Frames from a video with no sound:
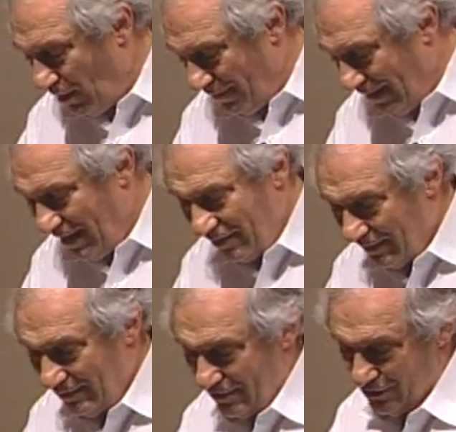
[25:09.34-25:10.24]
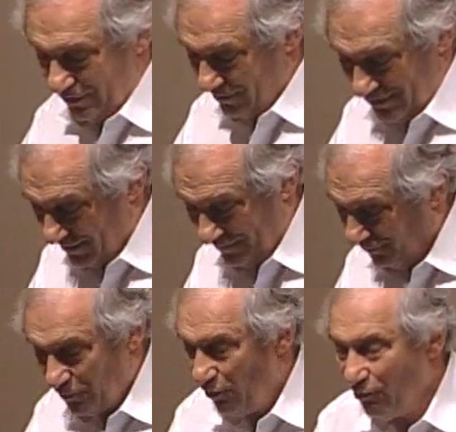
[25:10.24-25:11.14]
on the air conditioners,
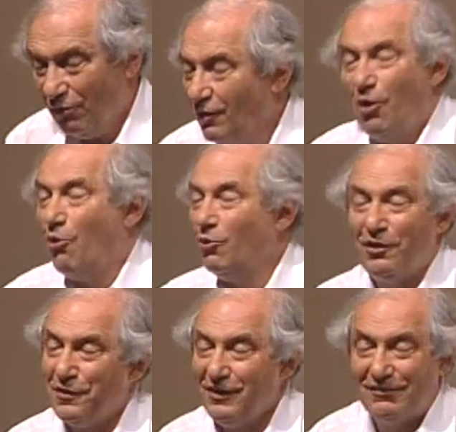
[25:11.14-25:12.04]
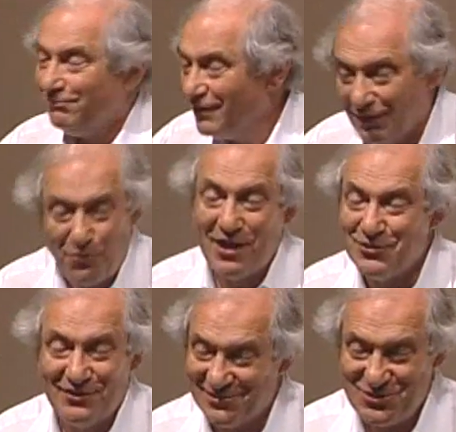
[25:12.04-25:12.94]
all of the
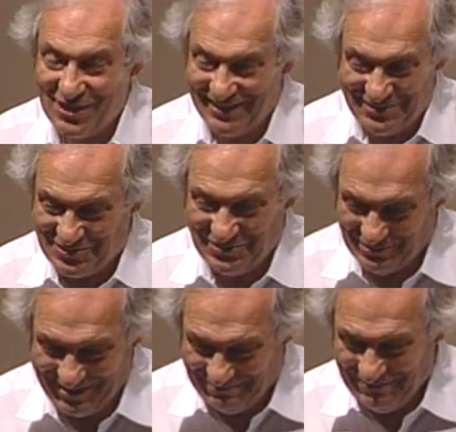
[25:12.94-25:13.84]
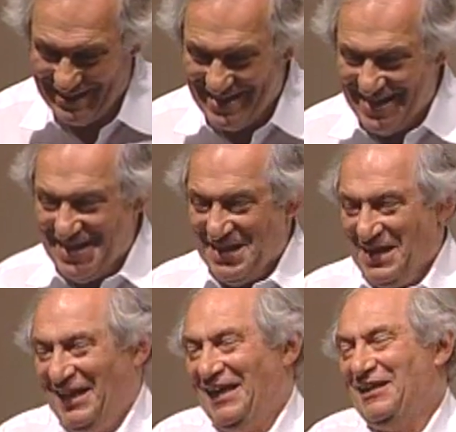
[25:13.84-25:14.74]
equations changed, right?
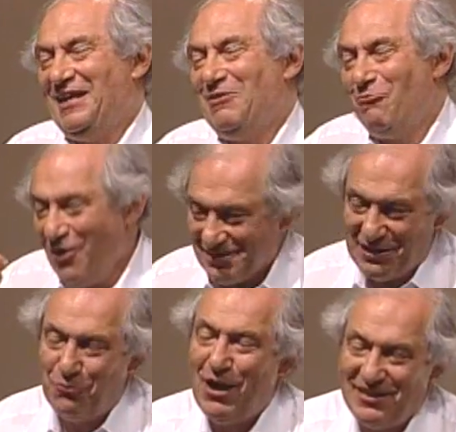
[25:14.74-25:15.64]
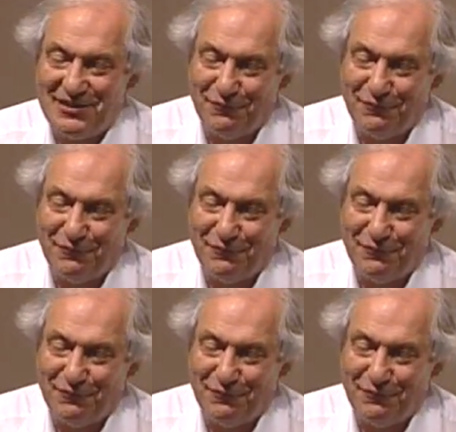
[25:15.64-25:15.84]
It, it wasn't a waste